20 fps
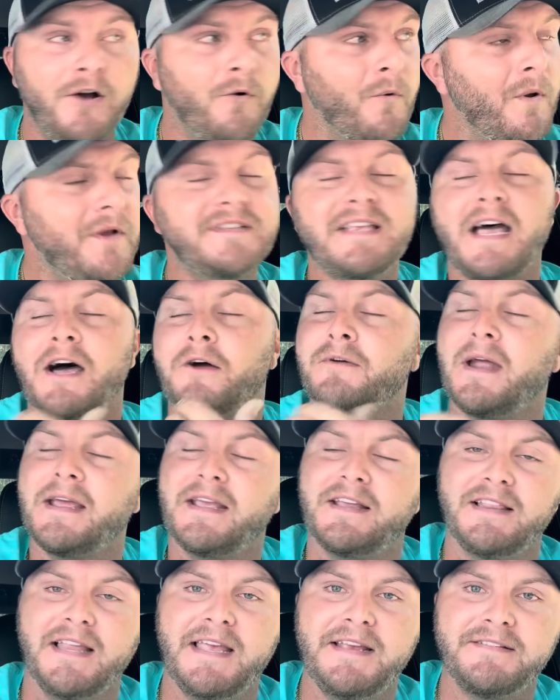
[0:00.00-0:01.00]
Well, he's out
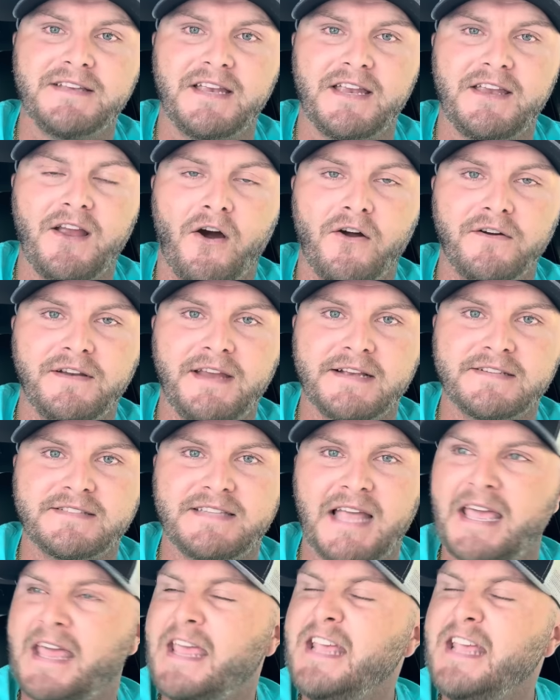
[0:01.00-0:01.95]
raking leaves in the yard yesterday,